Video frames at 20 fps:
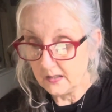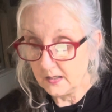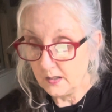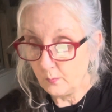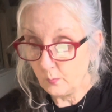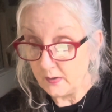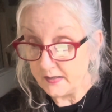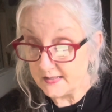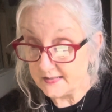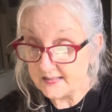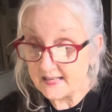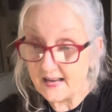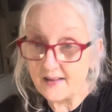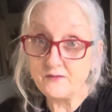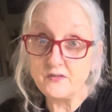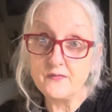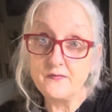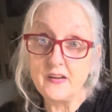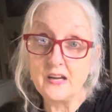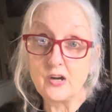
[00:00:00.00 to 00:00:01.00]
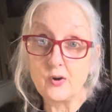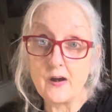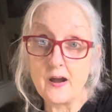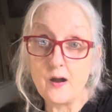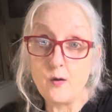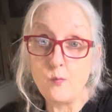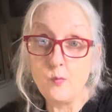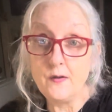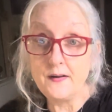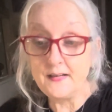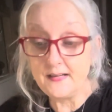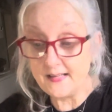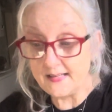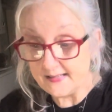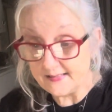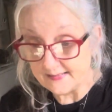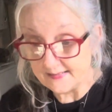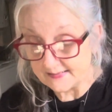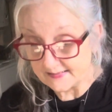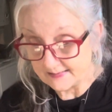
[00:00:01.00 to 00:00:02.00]
We just have to figure out what it
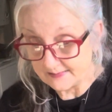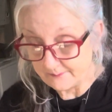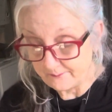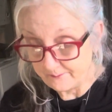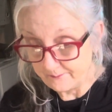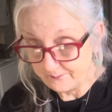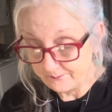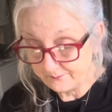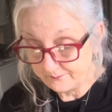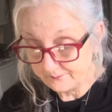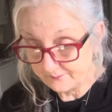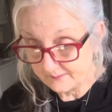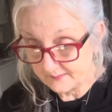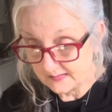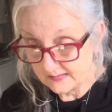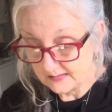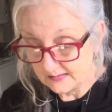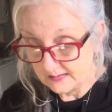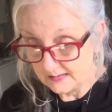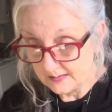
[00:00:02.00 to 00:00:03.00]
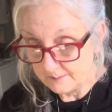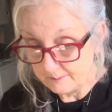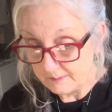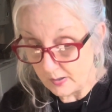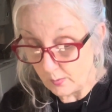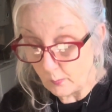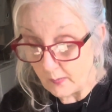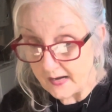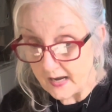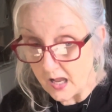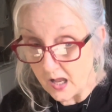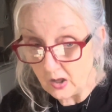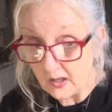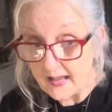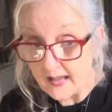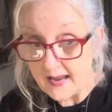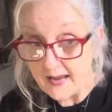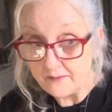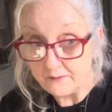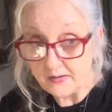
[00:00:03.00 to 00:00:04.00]
is. But we all
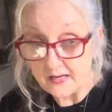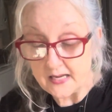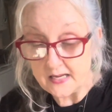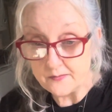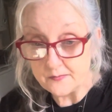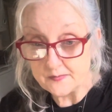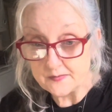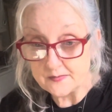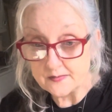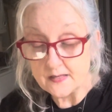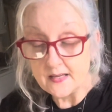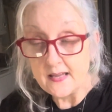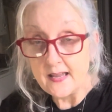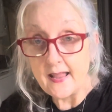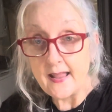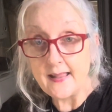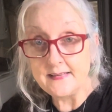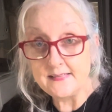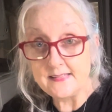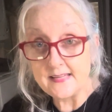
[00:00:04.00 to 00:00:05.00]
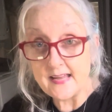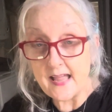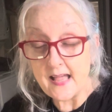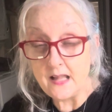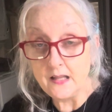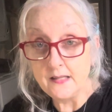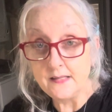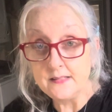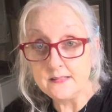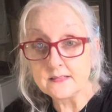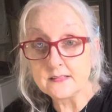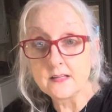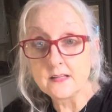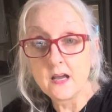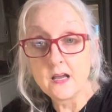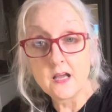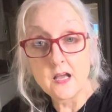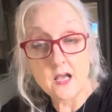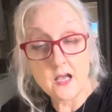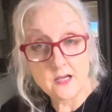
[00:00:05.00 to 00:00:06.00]
have gifts and talents
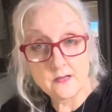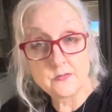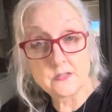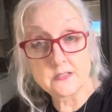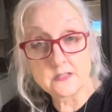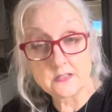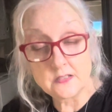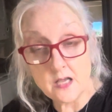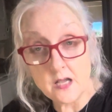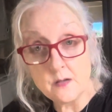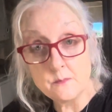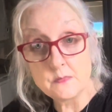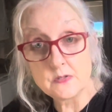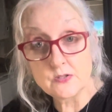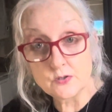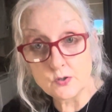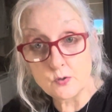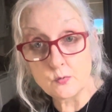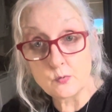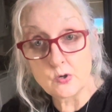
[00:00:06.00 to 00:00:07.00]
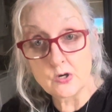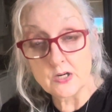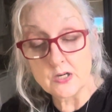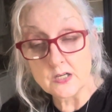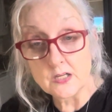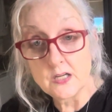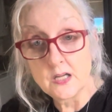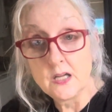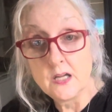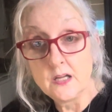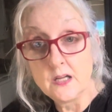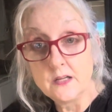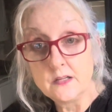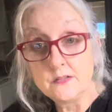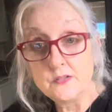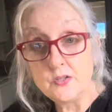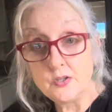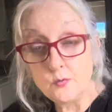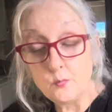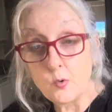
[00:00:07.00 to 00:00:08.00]
of some sort
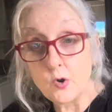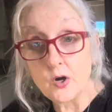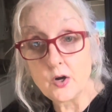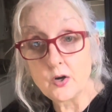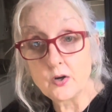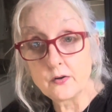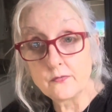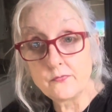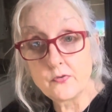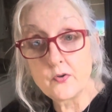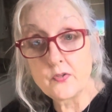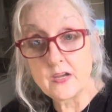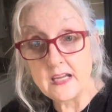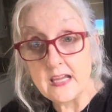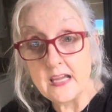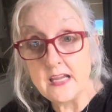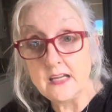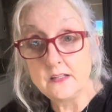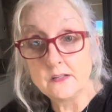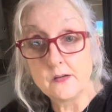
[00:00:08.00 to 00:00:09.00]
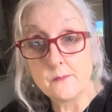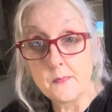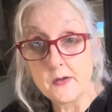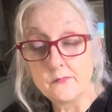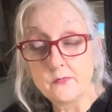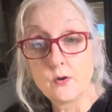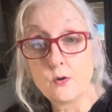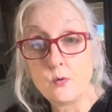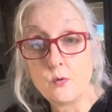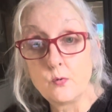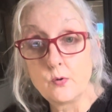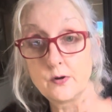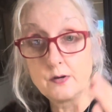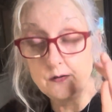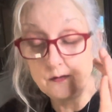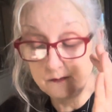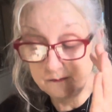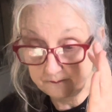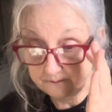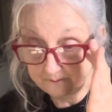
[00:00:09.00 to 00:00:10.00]
to work for the kingdom of the Lord.
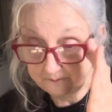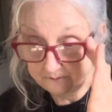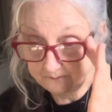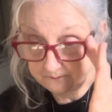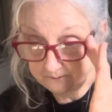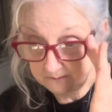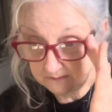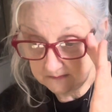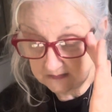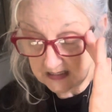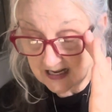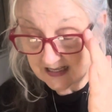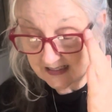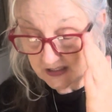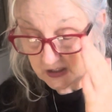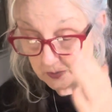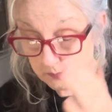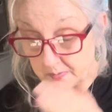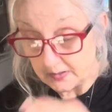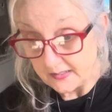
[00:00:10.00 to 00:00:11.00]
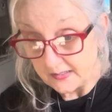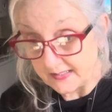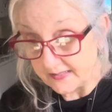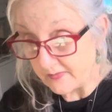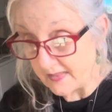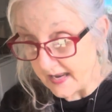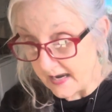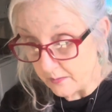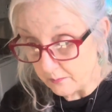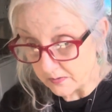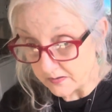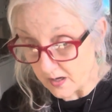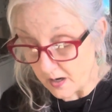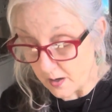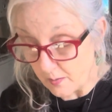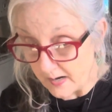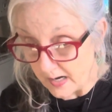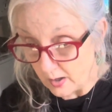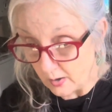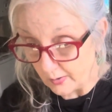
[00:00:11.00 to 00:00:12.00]
I do believe that with all
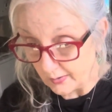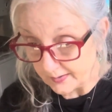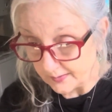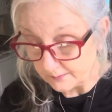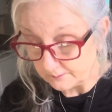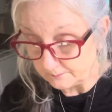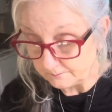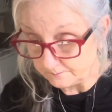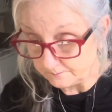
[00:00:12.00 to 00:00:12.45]
my heart.